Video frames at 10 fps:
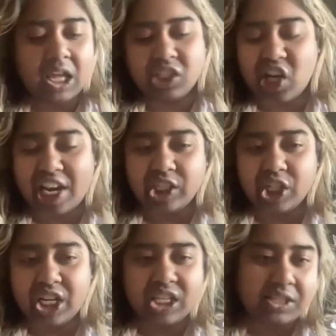
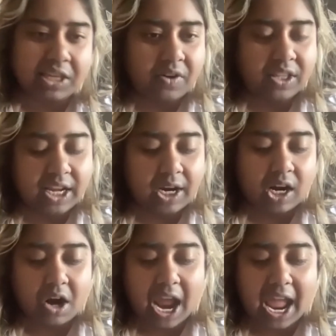changes here and
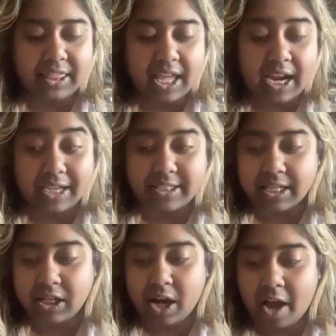there, and then I
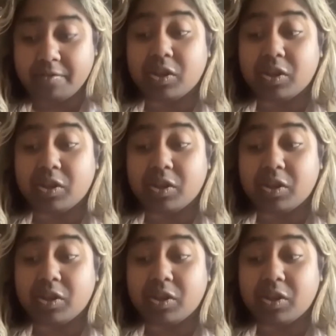sent it off.